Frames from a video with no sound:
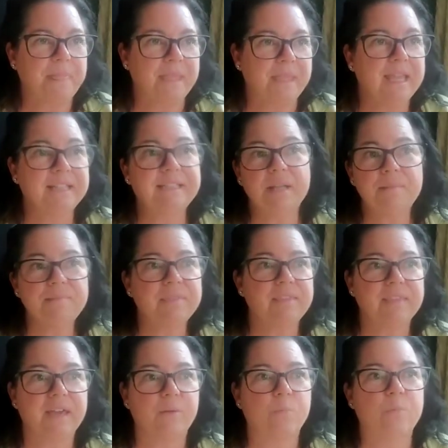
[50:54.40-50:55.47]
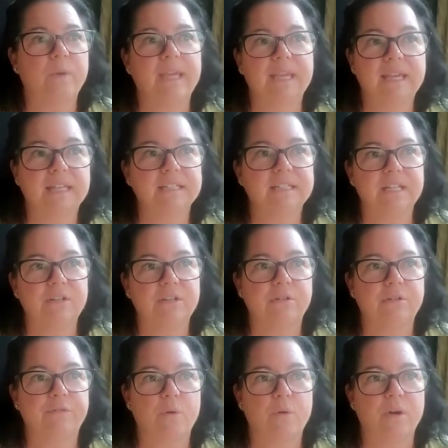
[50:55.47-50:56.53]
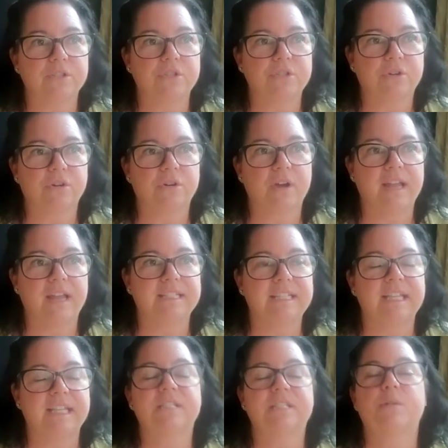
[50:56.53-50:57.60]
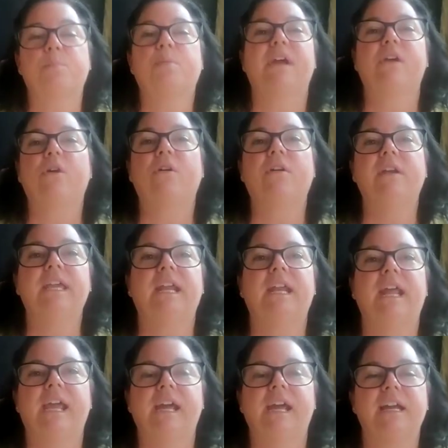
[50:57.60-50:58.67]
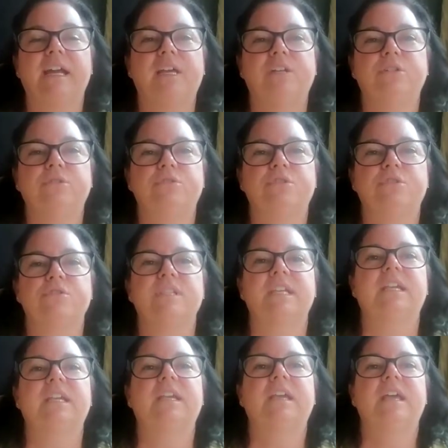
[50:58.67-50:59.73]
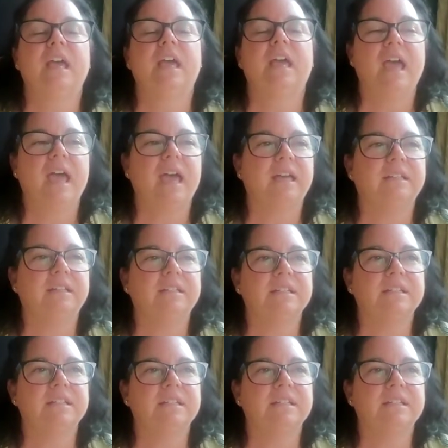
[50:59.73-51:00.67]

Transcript: it's something that we continue to foster and see as a priority at AIA New Jersey. And